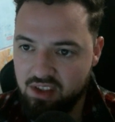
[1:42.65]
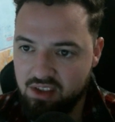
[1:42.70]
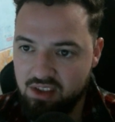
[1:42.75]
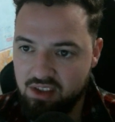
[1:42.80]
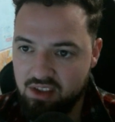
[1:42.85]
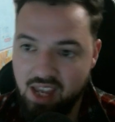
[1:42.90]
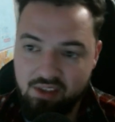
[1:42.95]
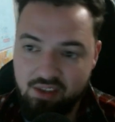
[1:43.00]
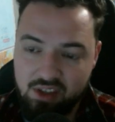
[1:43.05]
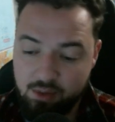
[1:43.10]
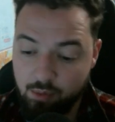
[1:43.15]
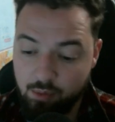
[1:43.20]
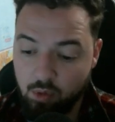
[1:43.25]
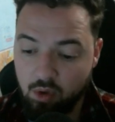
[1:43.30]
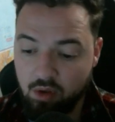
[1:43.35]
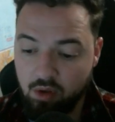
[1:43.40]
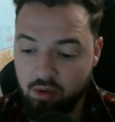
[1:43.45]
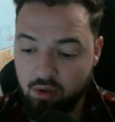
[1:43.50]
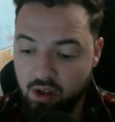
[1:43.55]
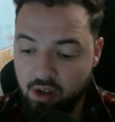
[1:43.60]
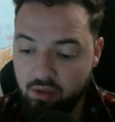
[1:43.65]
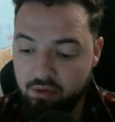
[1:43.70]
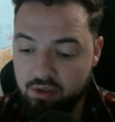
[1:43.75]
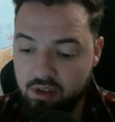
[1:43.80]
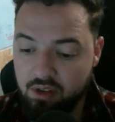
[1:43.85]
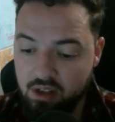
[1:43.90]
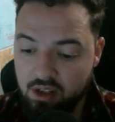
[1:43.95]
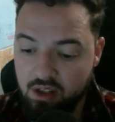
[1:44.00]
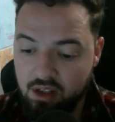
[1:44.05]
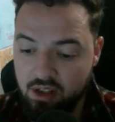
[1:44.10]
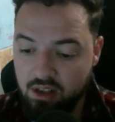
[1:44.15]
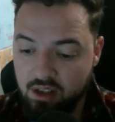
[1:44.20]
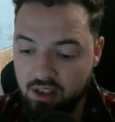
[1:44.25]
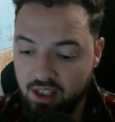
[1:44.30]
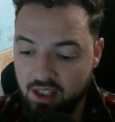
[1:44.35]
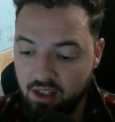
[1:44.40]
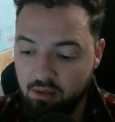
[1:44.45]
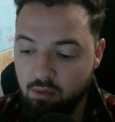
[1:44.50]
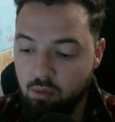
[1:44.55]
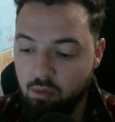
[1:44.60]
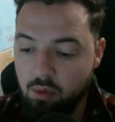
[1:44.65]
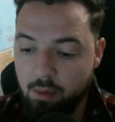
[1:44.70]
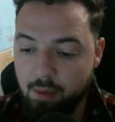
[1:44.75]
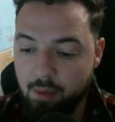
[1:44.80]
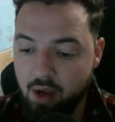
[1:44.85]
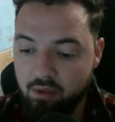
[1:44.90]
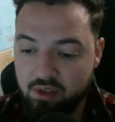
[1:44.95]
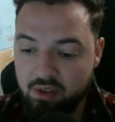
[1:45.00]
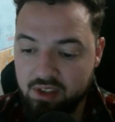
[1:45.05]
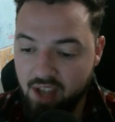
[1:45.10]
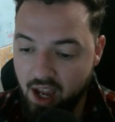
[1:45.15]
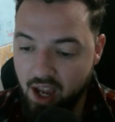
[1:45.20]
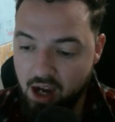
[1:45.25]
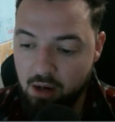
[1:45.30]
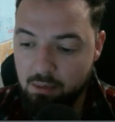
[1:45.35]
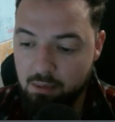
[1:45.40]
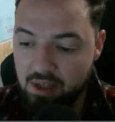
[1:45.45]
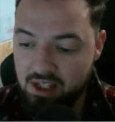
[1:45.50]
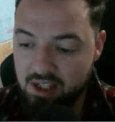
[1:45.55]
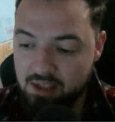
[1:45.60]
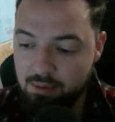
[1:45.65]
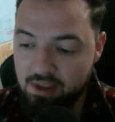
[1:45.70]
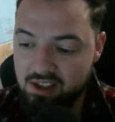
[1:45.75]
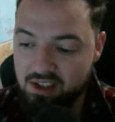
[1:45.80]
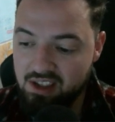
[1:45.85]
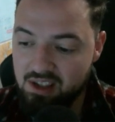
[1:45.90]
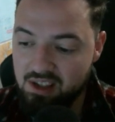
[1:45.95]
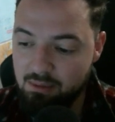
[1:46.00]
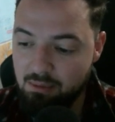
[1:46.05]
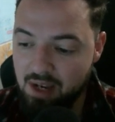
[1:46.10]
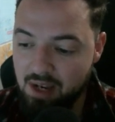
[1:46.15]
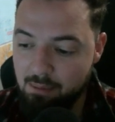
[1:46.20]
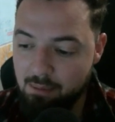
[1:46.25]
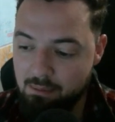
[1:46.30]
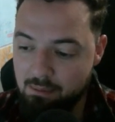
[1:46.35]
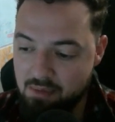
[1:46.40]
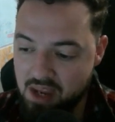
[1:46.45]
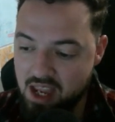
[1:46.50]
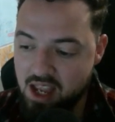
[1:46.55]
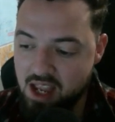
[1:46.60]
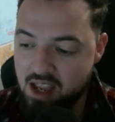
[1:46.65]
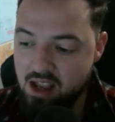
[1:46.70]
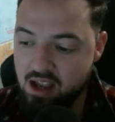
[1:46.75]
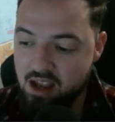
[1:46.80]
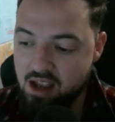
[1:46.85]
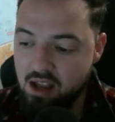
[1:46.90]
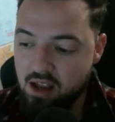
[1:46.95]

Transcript: it some more of the what my retirement expenses might be.